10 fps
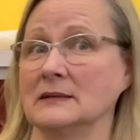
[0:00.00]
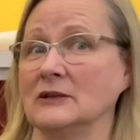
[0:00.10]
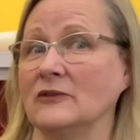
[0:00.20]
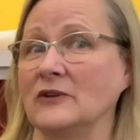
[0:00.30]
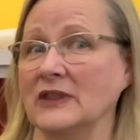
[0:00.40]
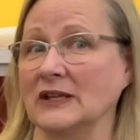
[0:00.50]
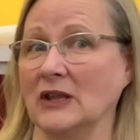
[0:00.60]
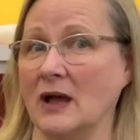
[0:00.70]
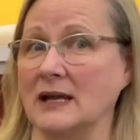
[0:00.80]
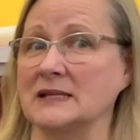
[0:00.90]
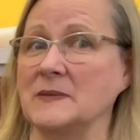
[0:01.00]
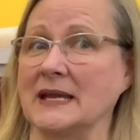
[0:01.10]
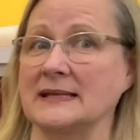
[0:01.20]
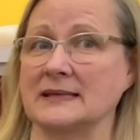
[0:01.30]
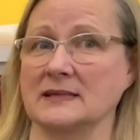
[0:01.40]
for the longest,
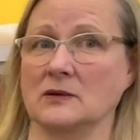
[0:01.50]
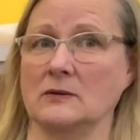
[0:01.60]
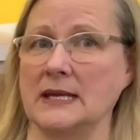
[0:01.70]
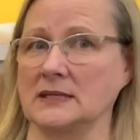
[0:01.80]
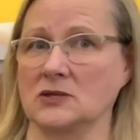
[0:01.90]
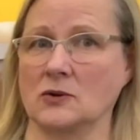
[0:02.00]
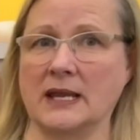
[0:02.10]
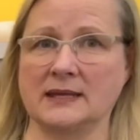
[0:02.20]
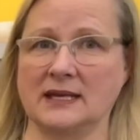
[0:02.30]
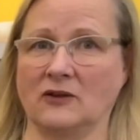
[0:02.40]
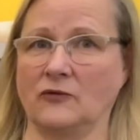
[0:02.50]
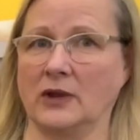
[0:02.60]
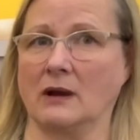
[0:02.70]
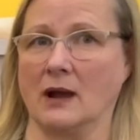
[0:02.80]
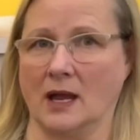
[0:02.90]
because it's great strengthening for
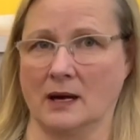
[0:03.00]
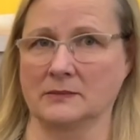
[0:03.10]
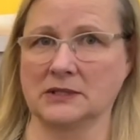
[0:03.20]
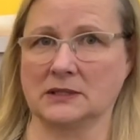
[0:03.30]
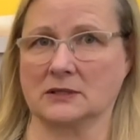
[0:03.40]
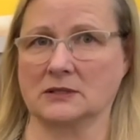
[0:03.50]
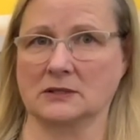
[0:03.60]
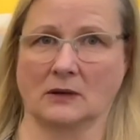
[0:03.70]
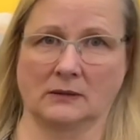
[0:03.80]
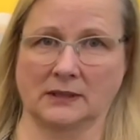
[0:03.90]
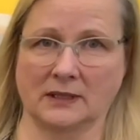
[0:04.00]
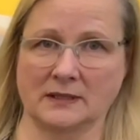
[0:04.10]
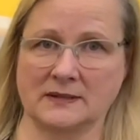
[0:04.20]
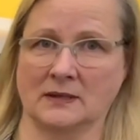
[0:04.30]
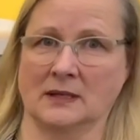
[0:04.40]
your arms, your
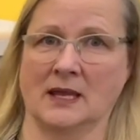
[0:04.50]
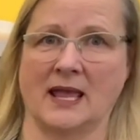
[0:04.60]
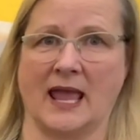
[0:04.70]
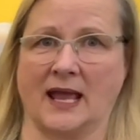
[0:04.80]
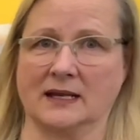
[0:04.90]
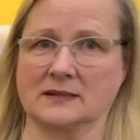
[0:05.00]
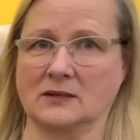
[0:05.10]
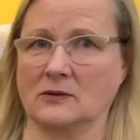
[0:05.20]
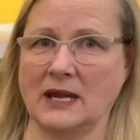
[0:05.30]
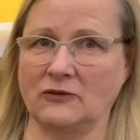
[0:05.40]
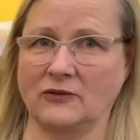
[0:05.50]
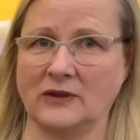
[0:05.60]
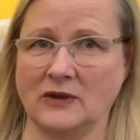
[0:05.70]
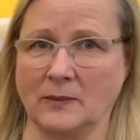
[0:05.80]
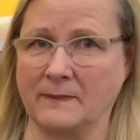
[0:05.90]
shoulders, and it's great for
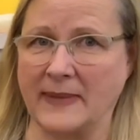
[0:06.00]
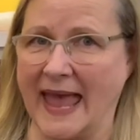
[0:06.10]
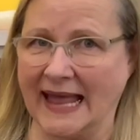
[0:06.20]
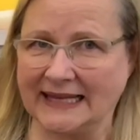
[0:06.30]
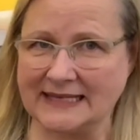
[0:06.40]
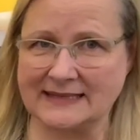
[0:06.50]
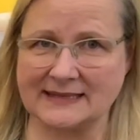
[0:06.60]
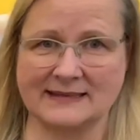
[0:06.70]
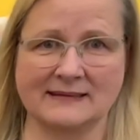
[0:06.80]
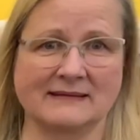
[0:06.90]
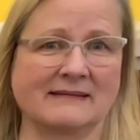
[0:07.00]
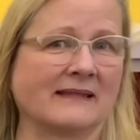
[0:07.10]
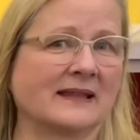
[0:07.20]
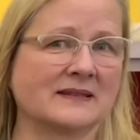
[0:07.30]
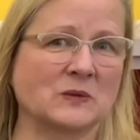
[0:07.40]
your balance.
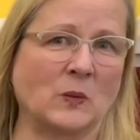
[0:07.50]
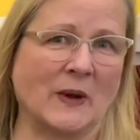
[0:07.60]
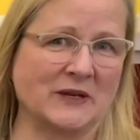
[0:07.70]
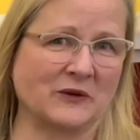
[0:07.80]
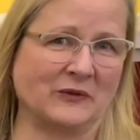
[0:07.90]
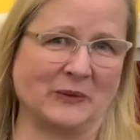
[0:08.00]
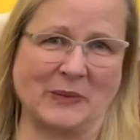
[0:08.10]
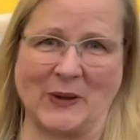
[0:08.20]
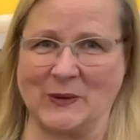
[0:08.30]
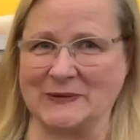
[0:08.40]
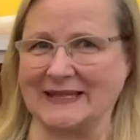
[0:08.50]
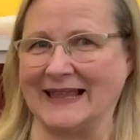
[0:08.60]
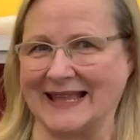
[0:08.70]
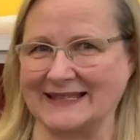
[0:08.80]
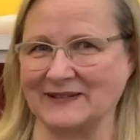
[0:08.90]
It's a wonderful pose and
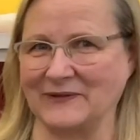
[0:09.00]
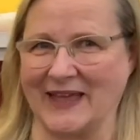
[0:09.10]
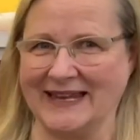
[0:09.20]
lots of fun.